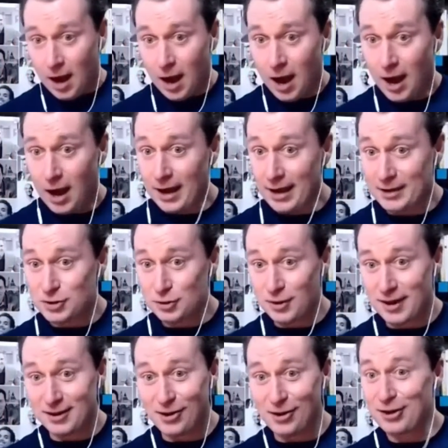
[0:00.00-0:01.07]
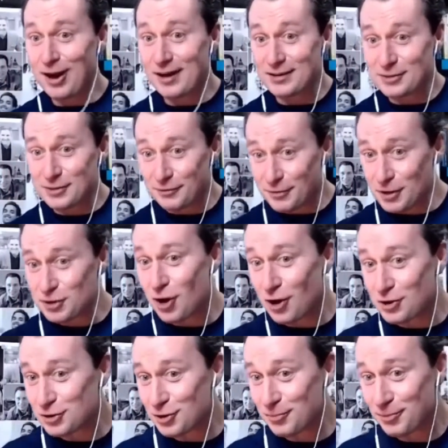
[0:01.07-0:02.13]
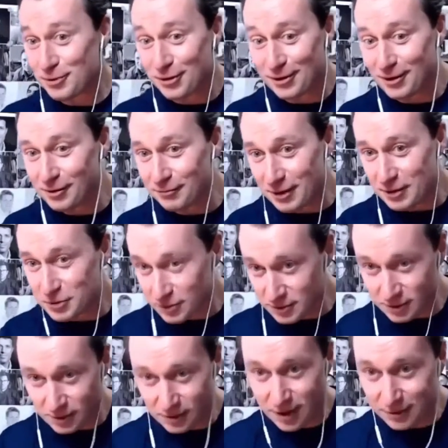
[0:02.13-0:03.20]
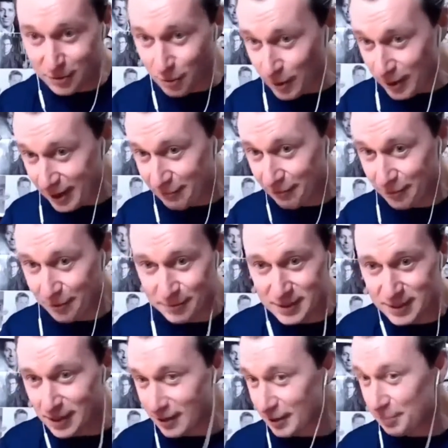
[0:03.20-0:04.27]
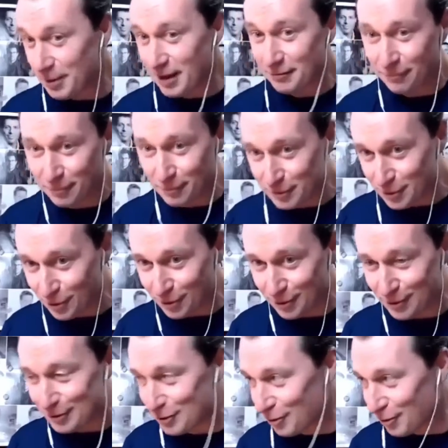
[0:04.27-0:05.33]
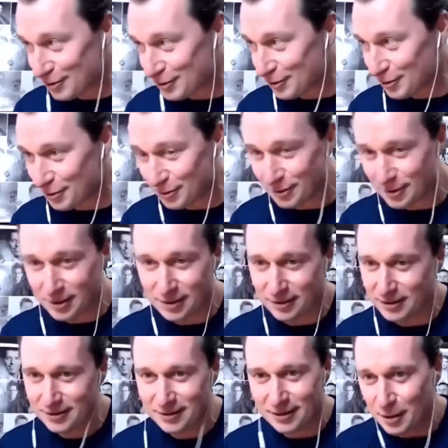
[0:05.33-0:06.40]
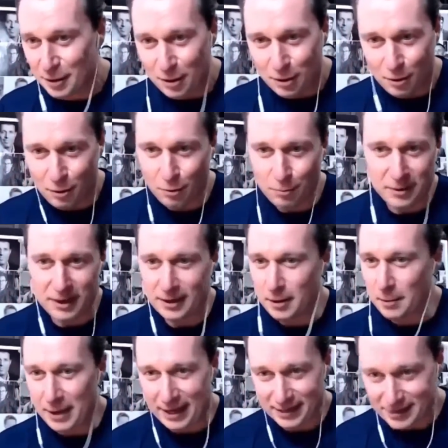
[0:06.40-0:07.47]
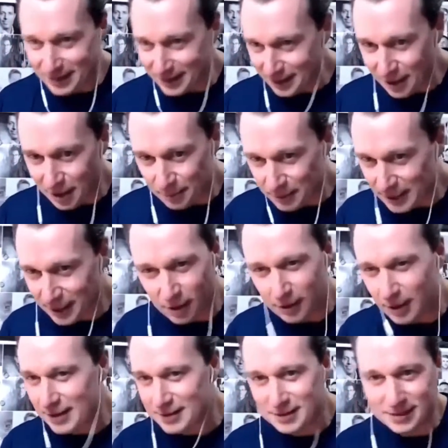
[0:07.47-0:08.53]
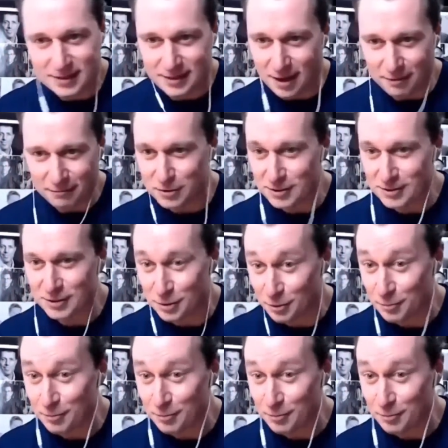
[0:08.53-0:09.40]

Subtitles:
I tried all kinds of entrepreneurial ventures along the way, from selling pet food door to door to opening a painting company, all kinds of stuff, just to